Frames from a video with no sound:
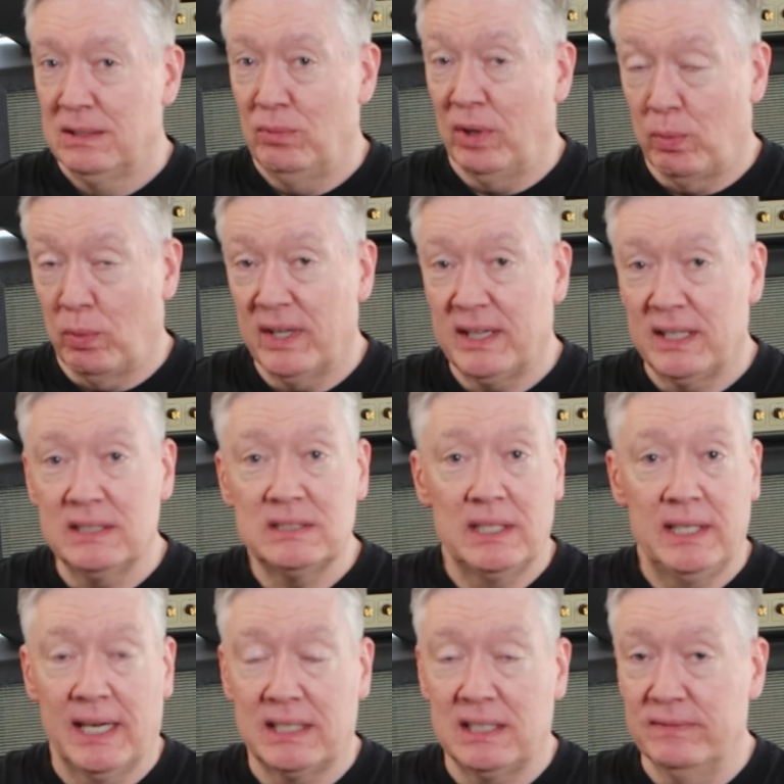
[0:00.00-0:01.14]
with what this
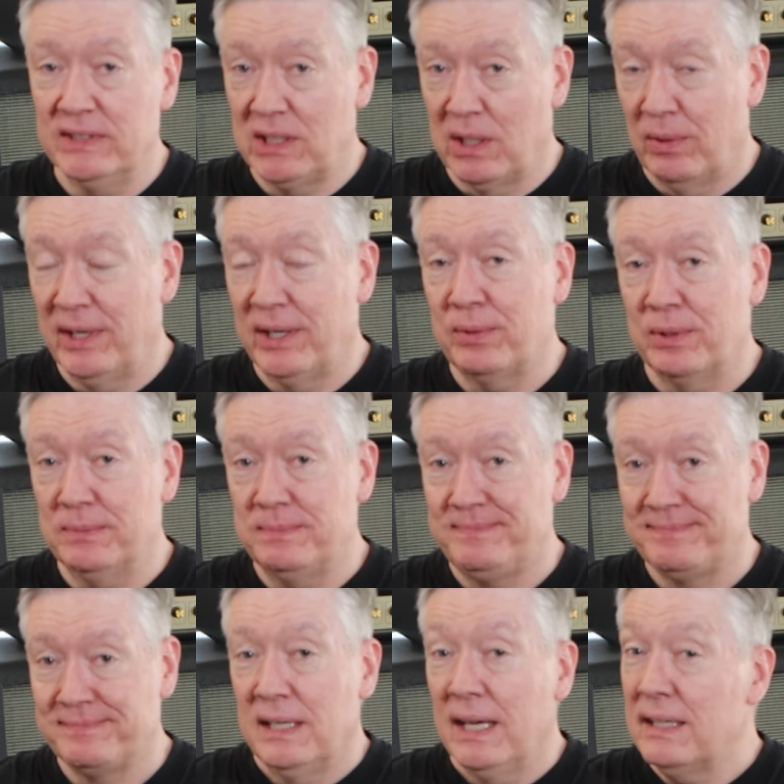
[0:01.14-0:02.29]
detective is going through.
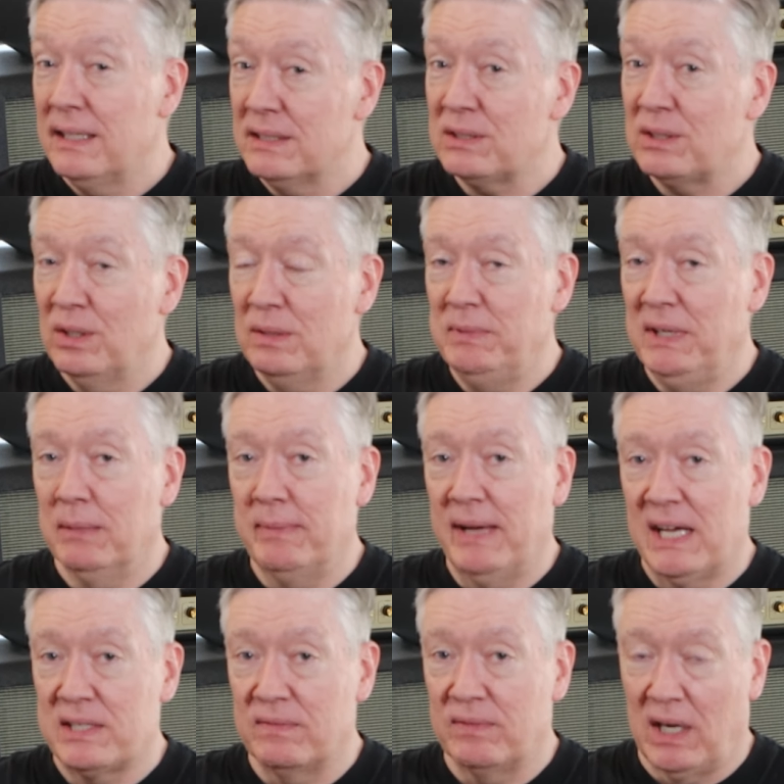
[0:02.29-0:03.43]
And this could be a
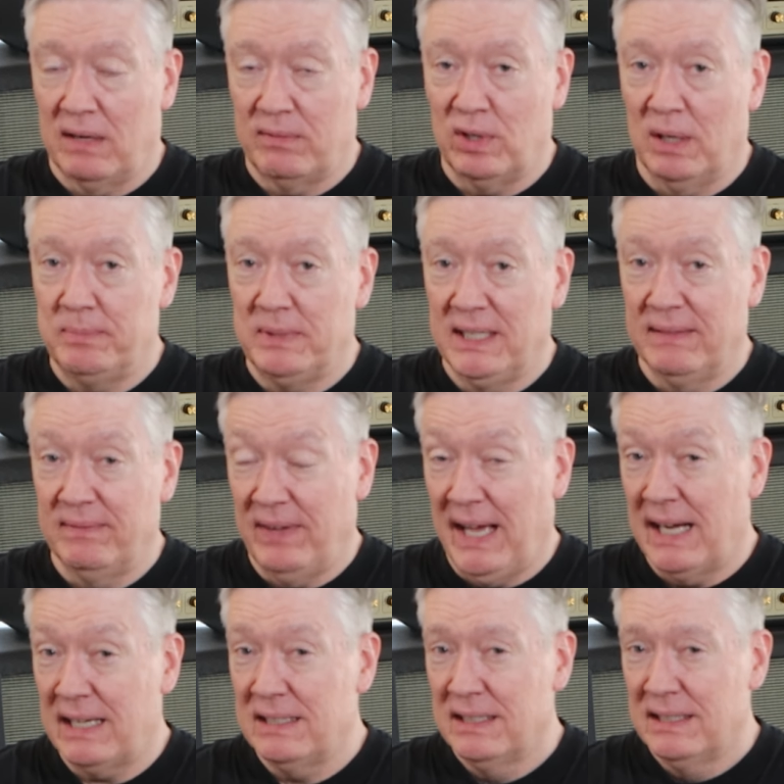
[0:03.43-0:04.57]
massive cover-up. In
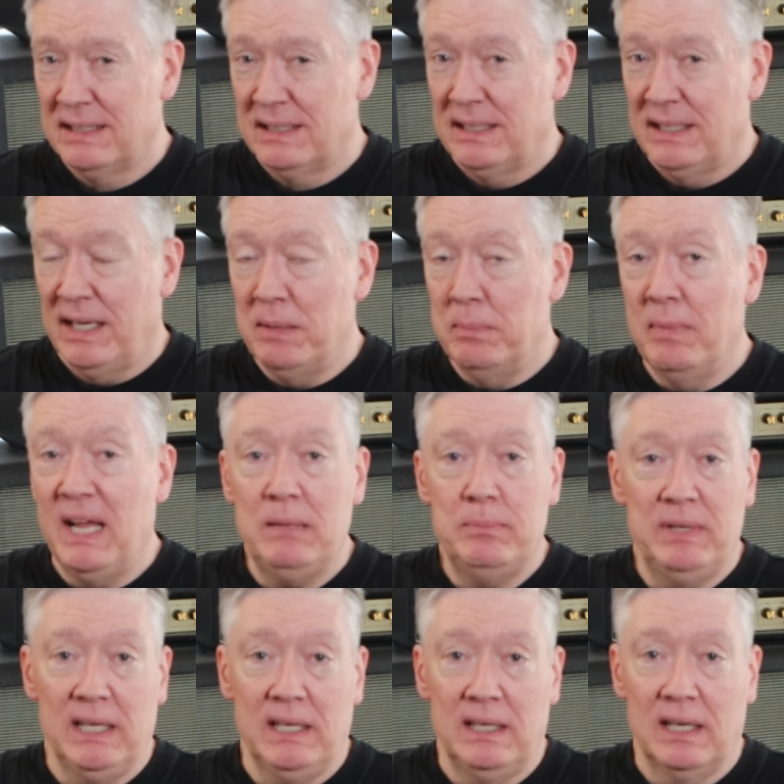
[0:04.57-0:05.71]
fact, it may
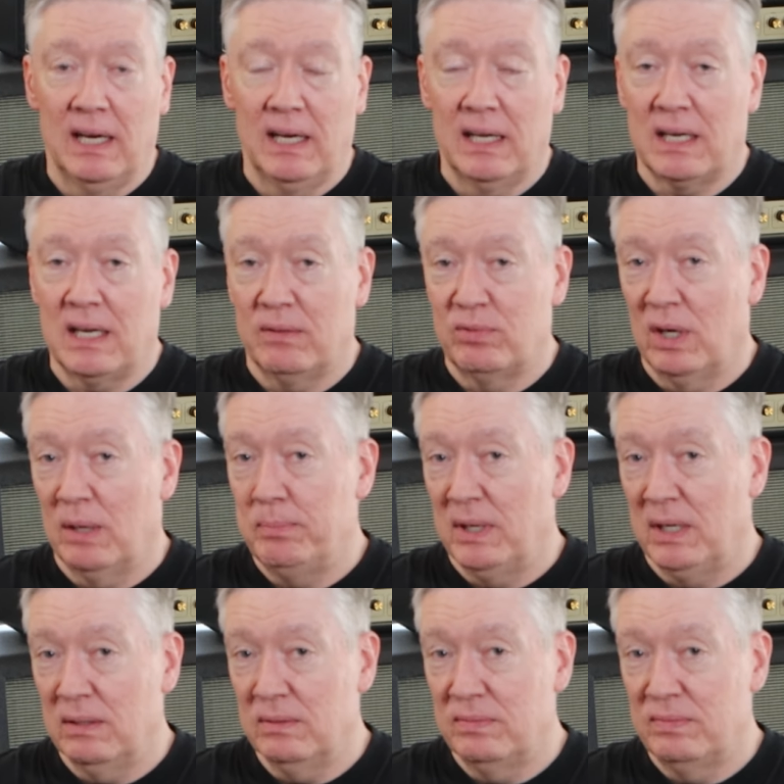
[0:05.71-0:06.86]
be a cover-up
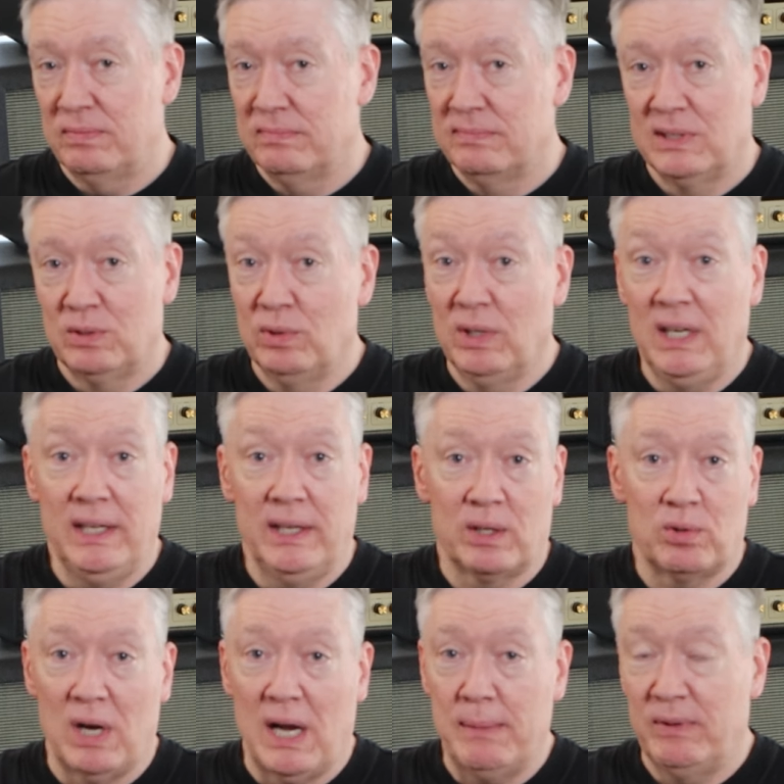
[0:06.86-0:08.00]
of really the
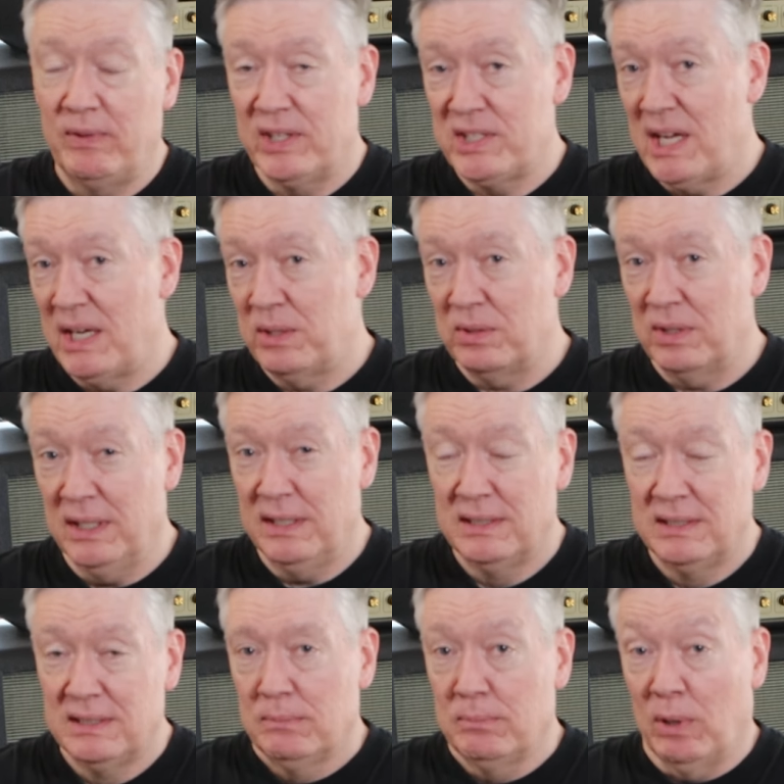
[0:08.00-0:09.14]
crime of the century,
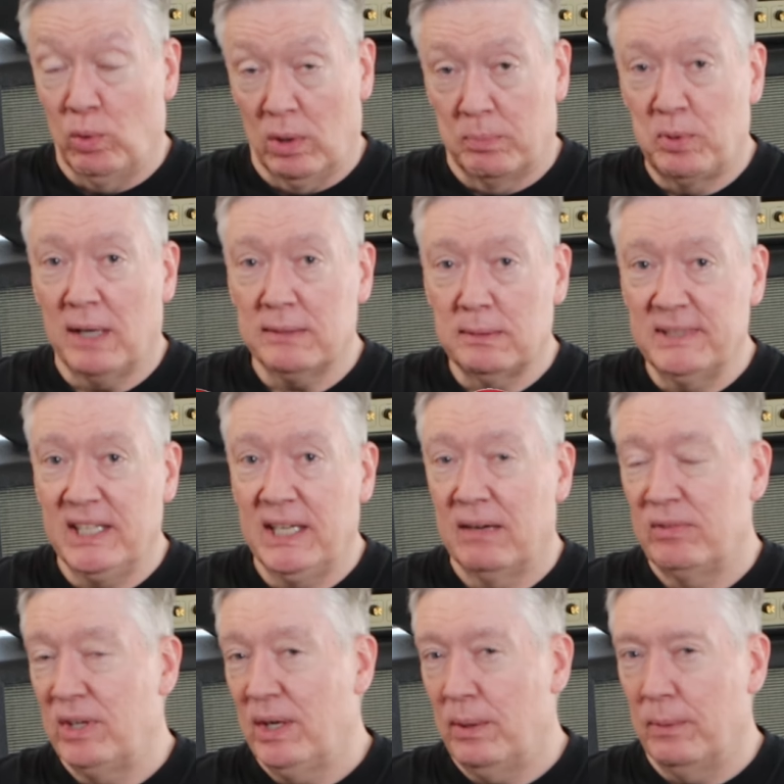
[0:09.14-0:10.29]
but we'll probably
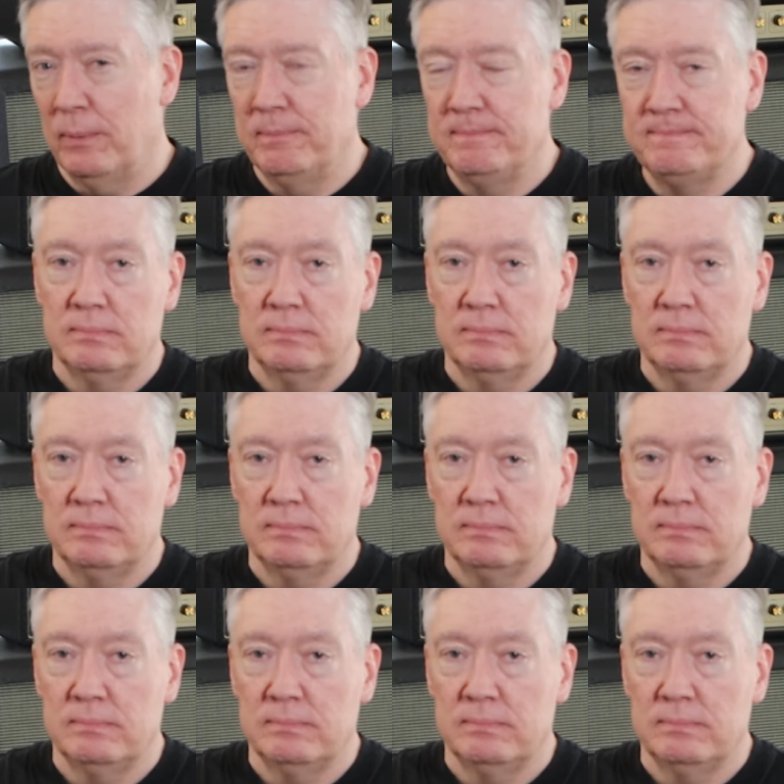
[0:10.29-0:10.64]
never know.